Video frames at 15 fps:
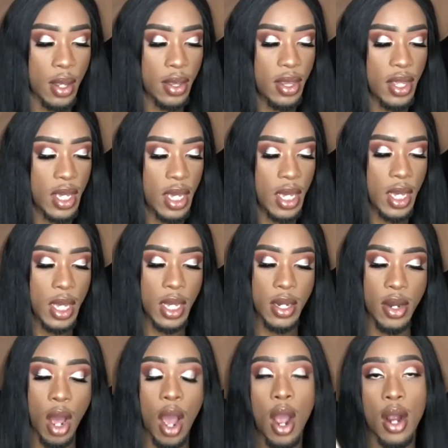The
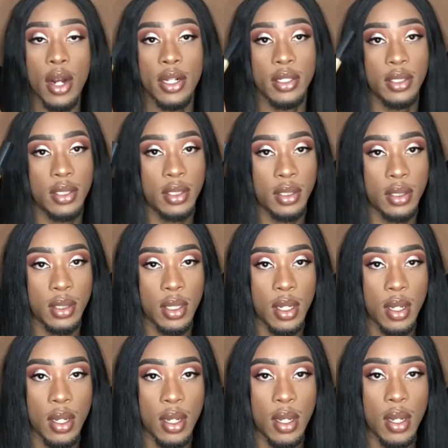NARS
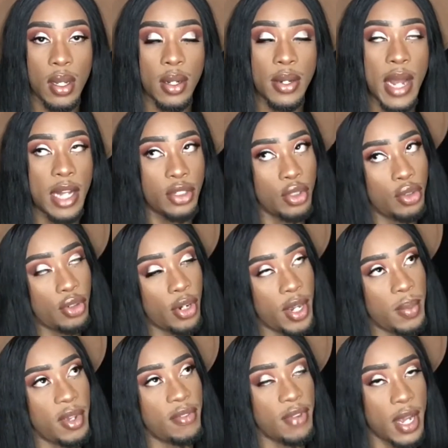Natural
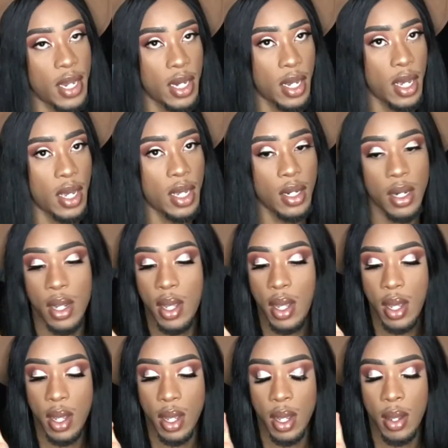Creamy Radiant
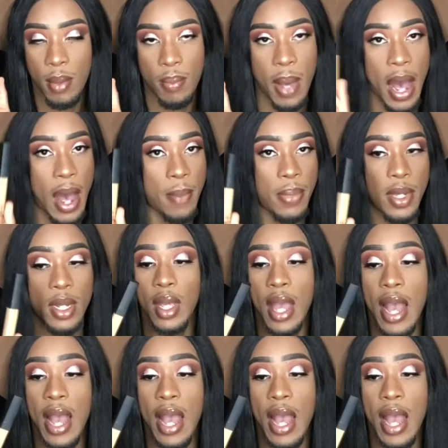Poppin'.